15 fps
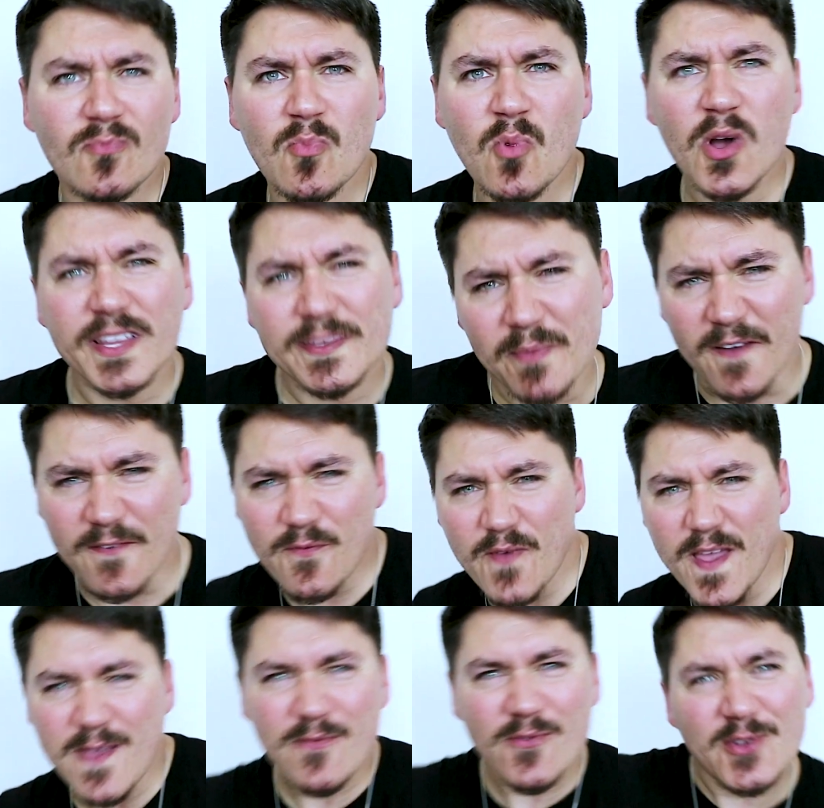What is my
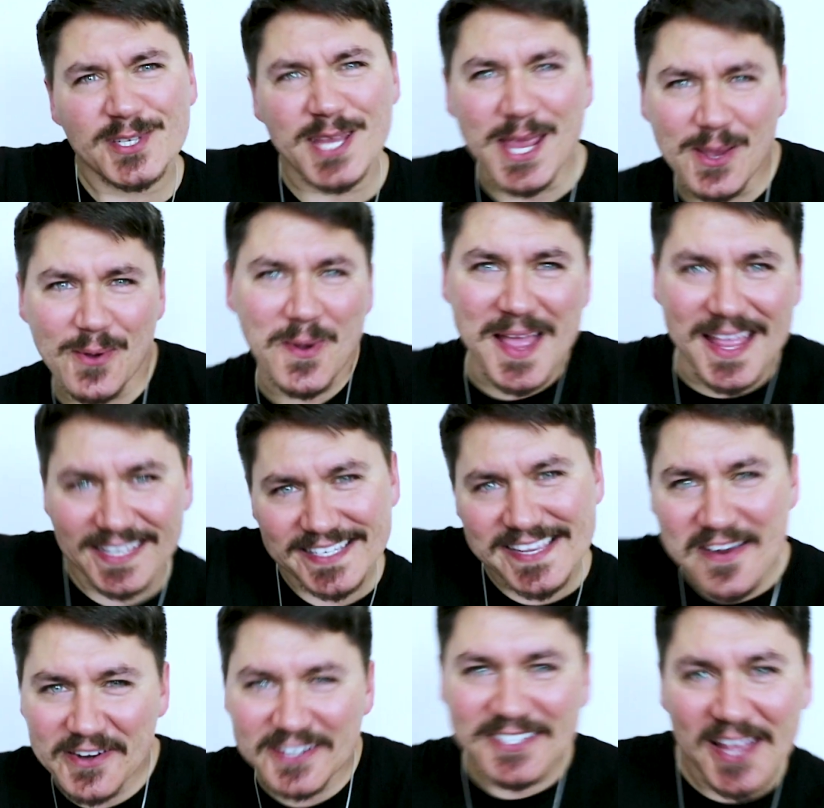favourite takeaway? See
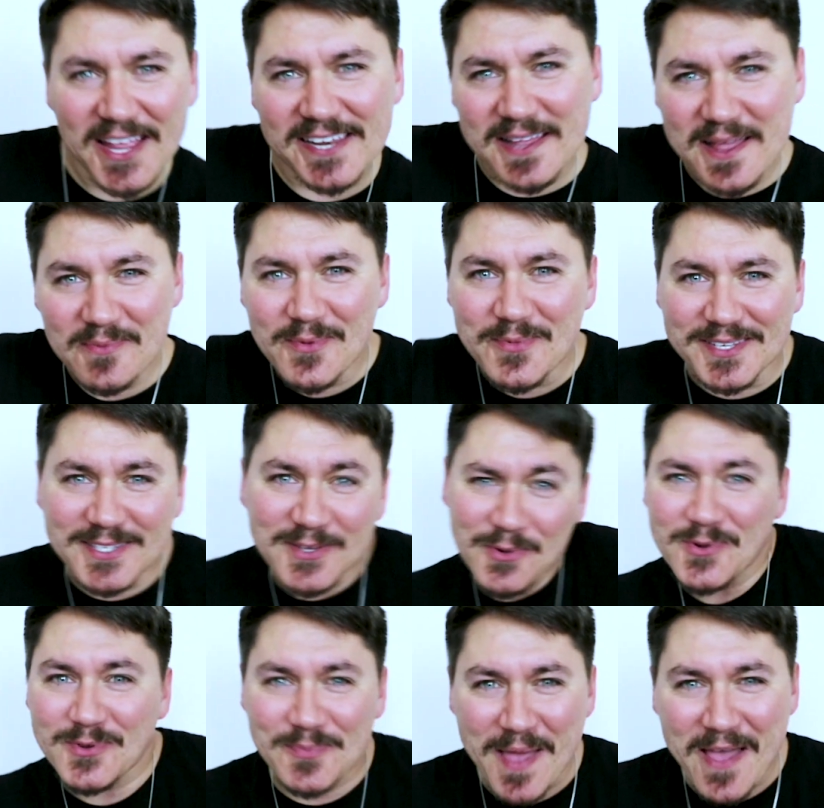how excited I am when we
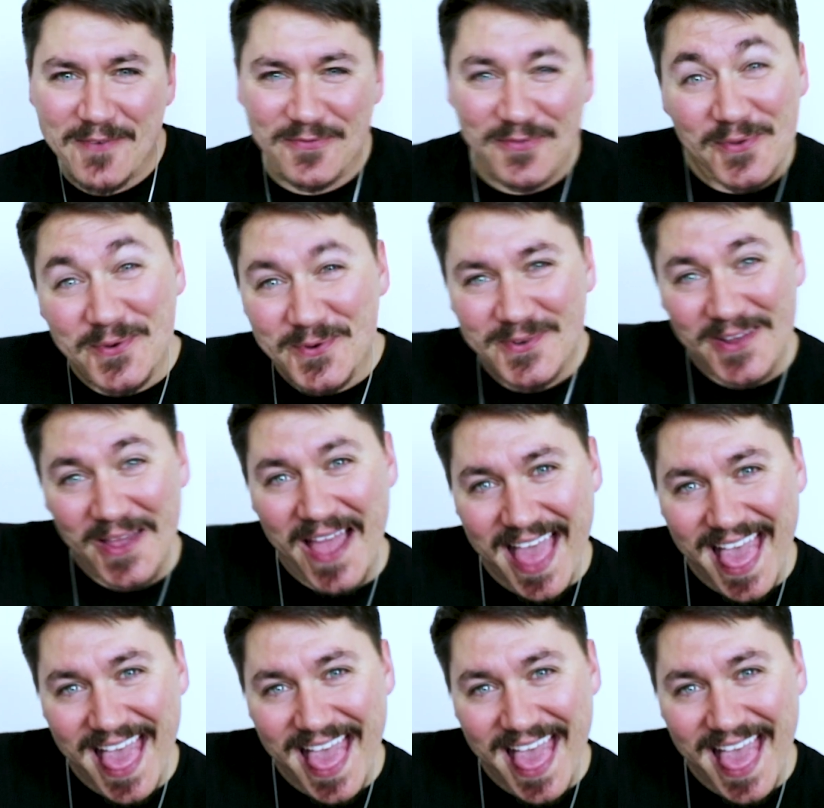talked about food?